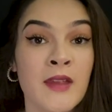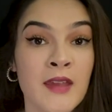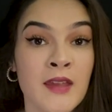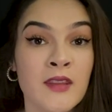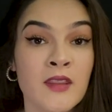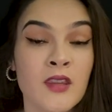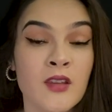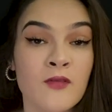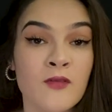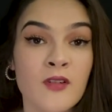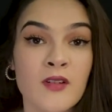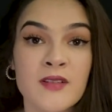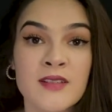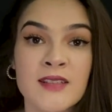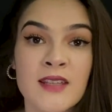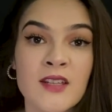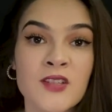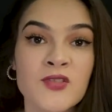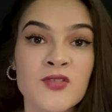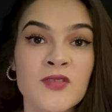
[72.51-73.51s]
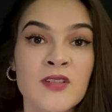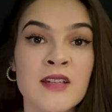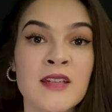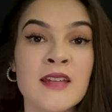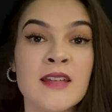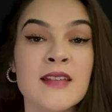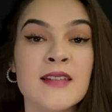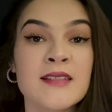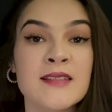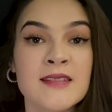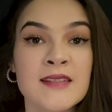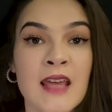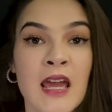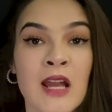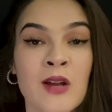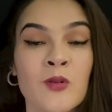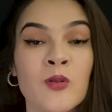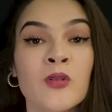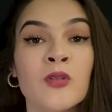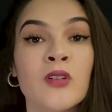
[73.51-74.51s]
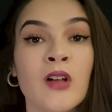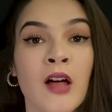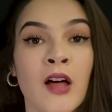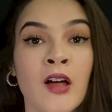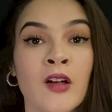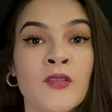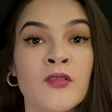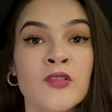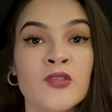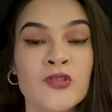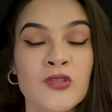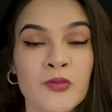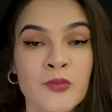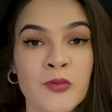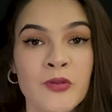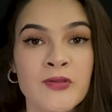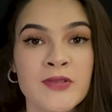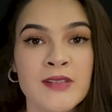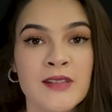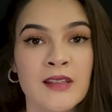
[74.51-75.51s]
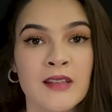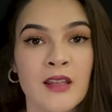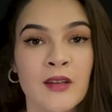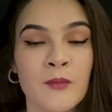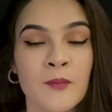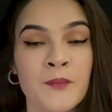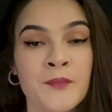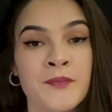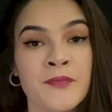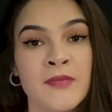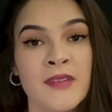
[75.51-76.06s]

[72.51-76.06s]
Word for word: in the fourth century is Cyril of Jerusalem.